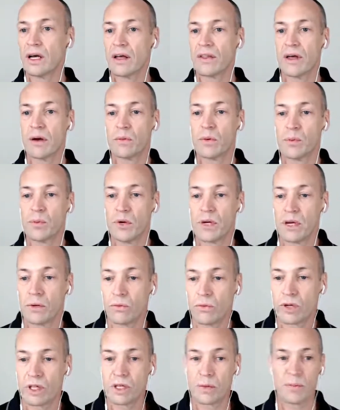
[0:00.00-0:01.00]
that would be a
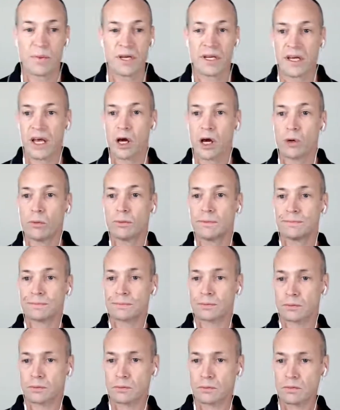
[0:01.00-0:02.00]
really big help.
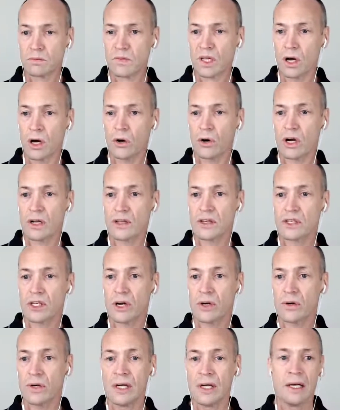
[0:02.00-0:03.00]
All right,
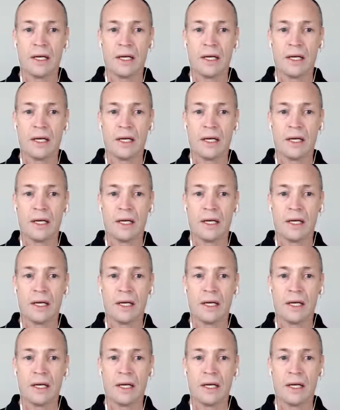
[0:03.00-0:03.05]
so